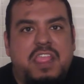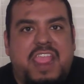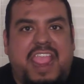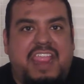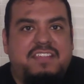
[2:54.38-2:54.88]

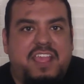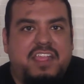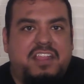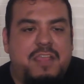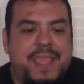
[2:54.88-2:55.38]

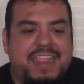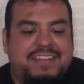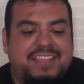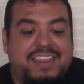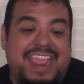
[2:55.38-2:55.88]

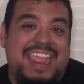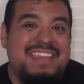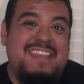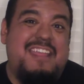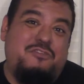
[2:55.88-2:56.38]
anticlimactic and
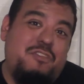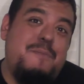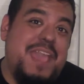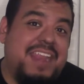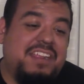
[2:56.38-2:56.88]

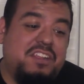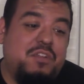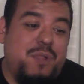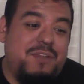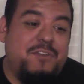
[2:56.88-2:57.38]
anti-dramatic,
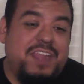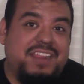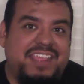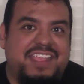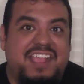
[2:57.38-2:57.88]
quite
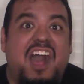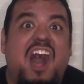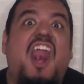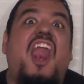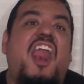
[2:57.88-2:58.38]
frankly,
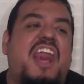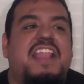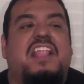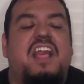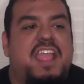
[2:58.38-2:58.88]

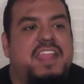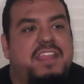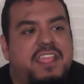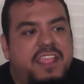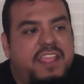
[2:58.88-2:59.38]
Khan line
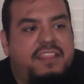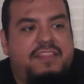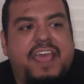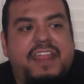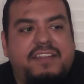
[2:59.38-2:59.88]

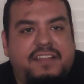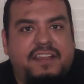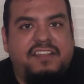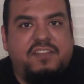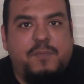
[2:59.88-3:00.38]
that
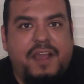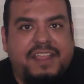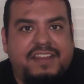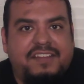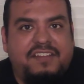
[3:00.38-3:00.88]
Spock
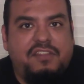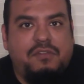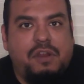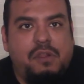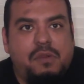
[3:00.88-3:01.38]
gets to
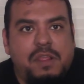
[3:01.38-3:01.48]
throw.